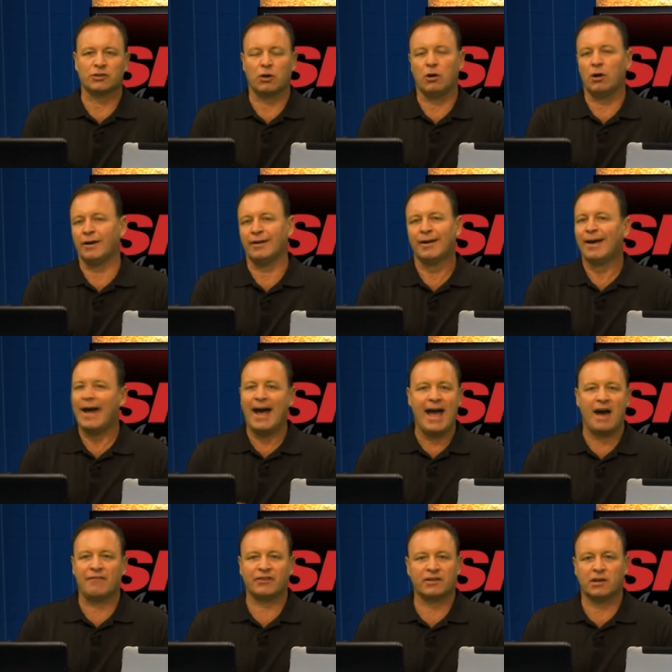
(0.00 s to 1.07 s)
on a
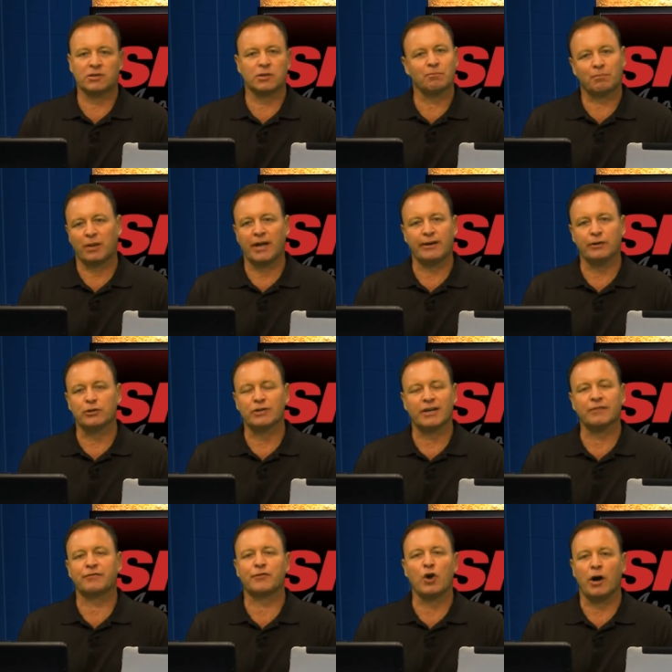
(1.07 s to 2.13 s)
half a dozen players,
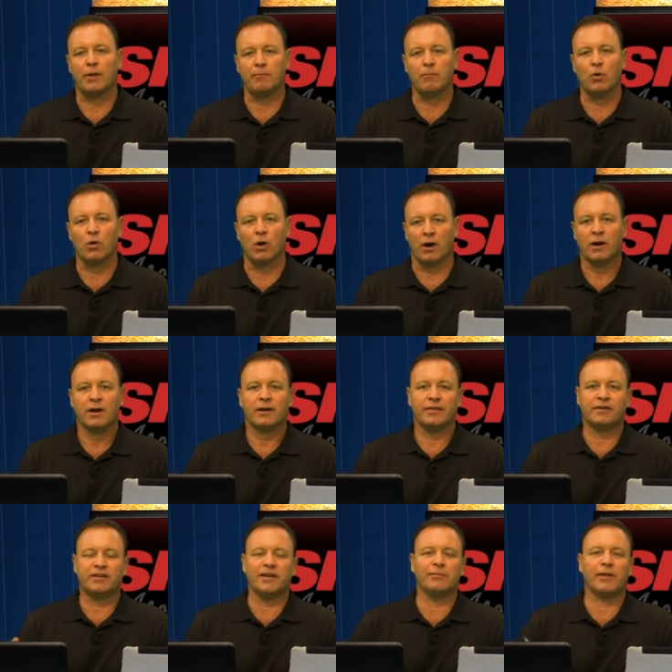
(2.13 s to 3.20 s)
if not more. The
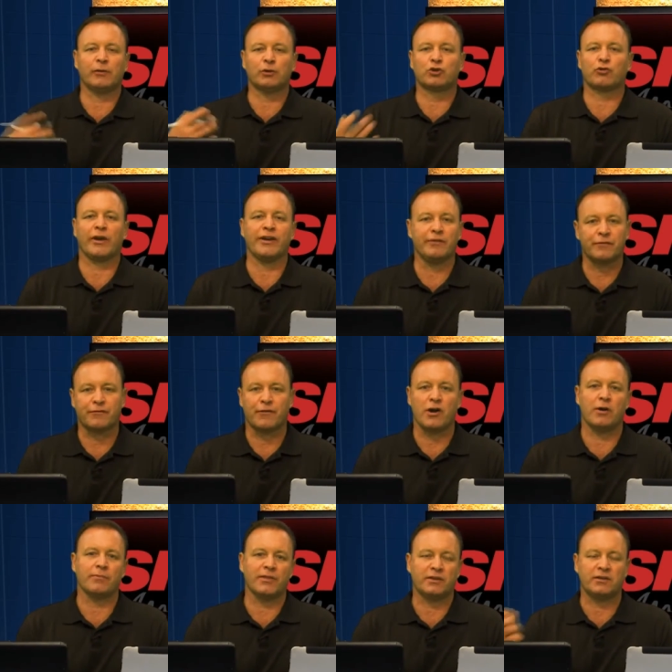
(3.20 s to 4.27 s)
team they were traded
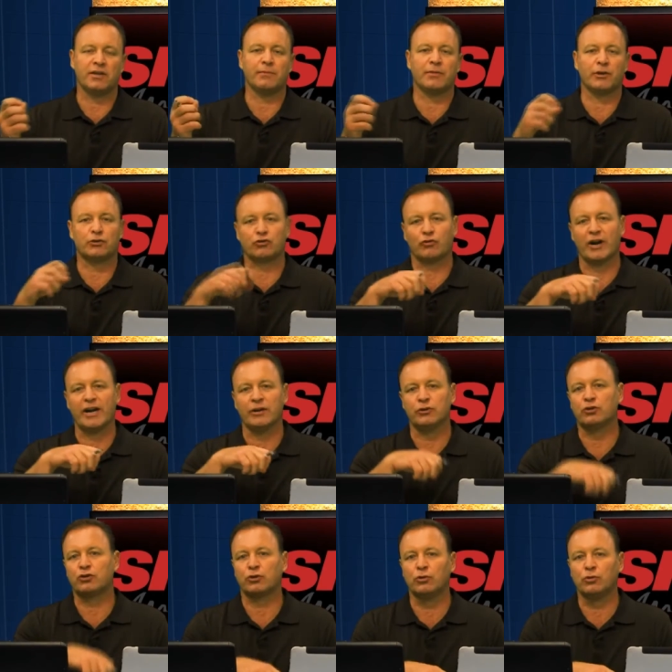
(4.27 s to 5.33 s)
from, the team they're
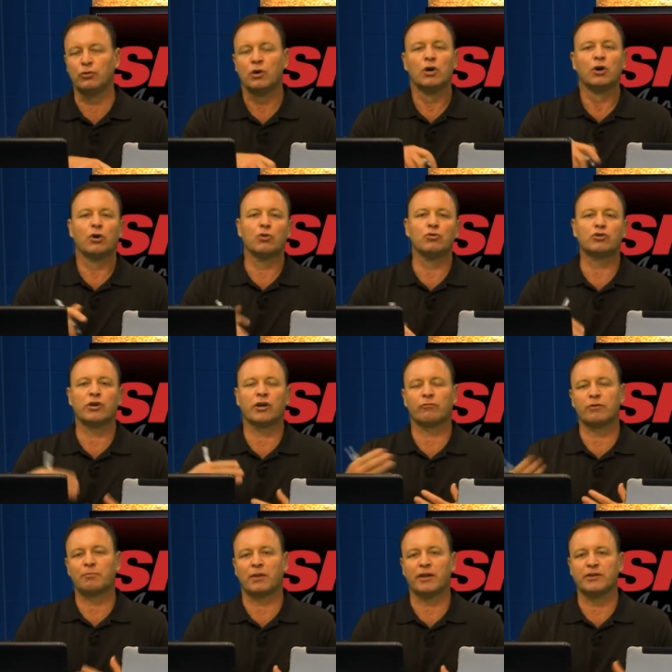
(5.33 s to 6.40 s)
traded to, who's going to
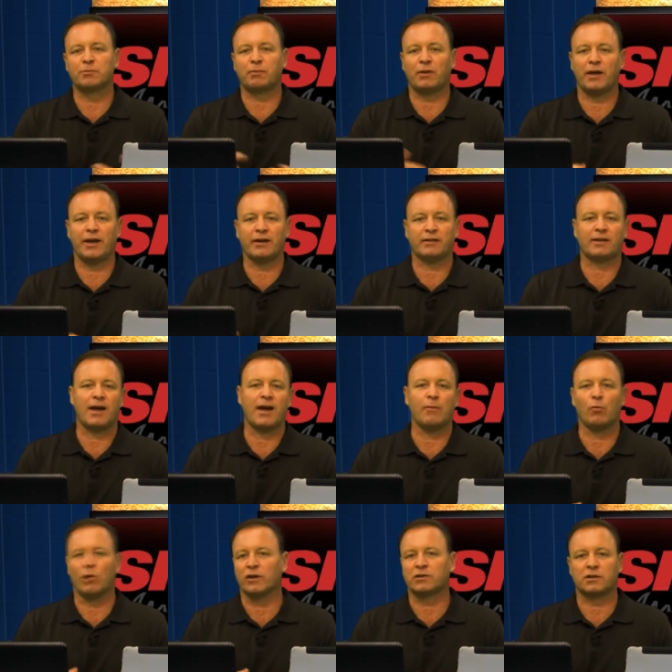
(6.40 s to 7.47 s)
replace playing
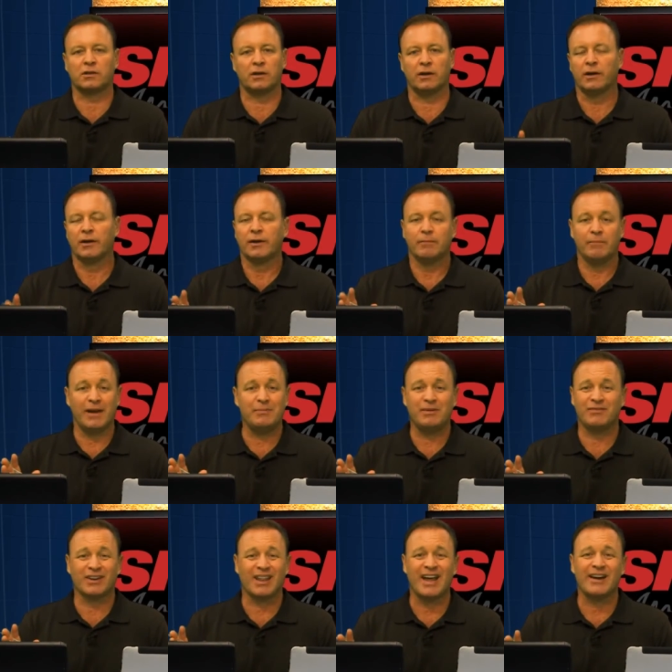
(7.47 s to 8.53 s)
time, what it's going to maybe
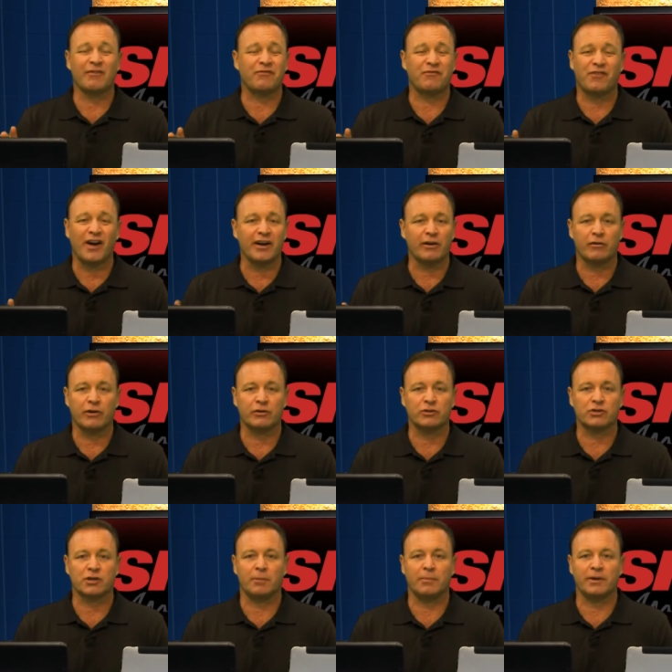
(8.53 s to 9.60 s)
even light a fire under
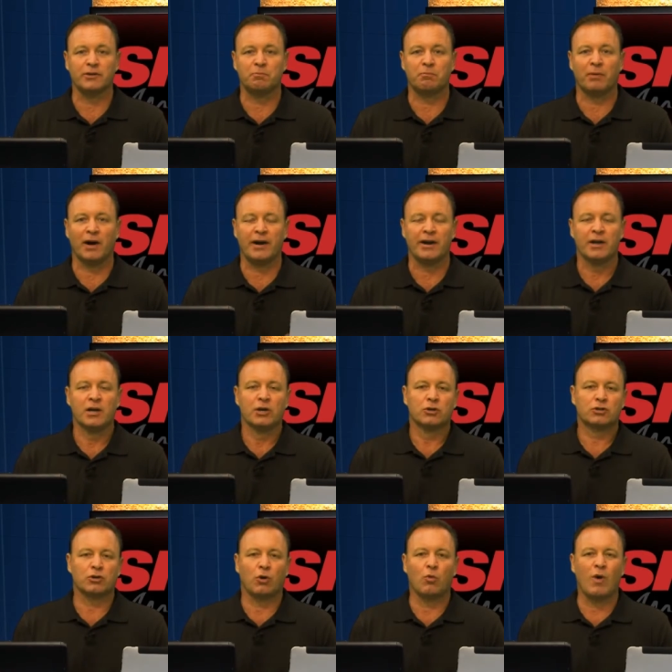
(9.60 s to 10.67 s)
somebody's butt.
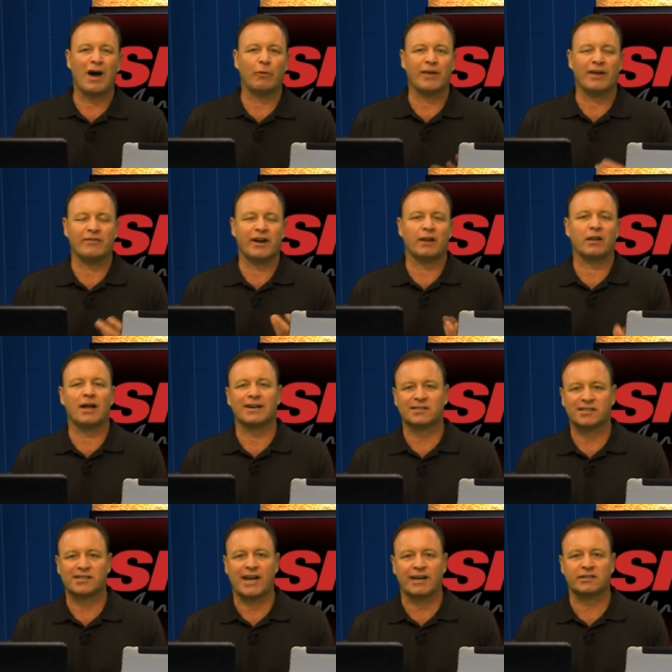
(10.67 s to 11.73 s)
So while we haven't had a lot of
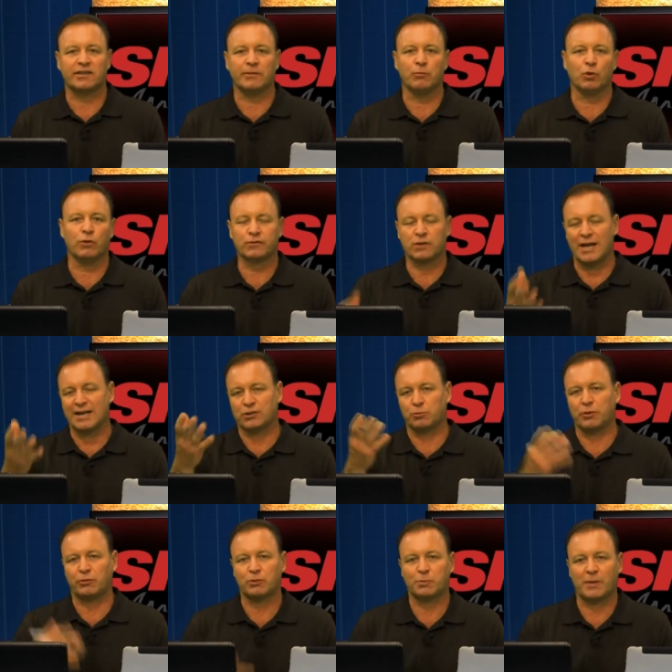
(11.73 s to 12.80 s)
sexy moves, last
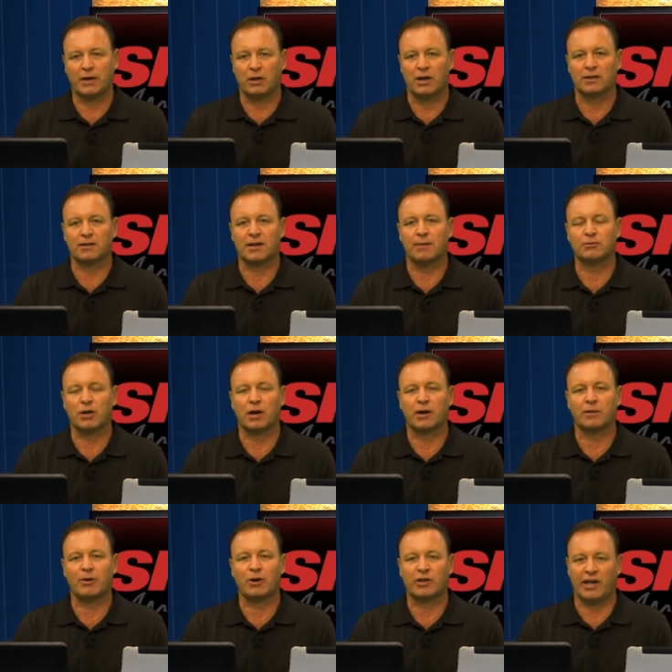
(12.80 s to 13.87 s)
week we spent a lot of time
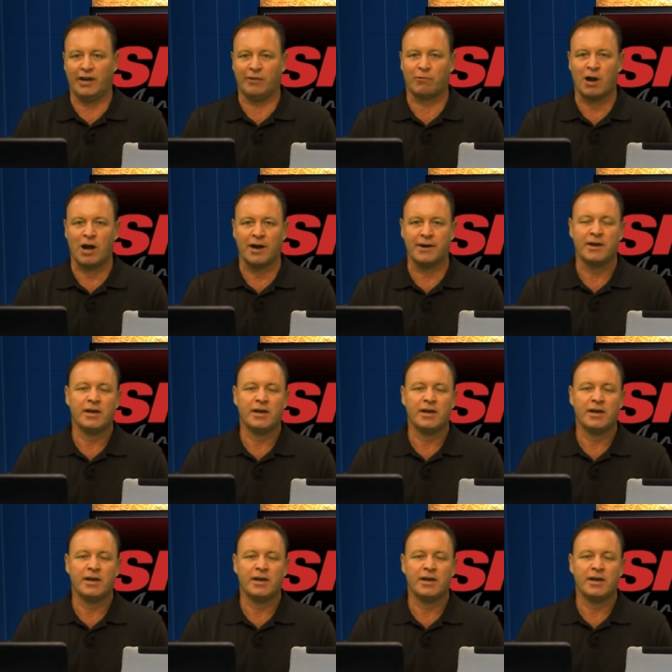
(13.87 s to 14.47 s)
talking about K-Rod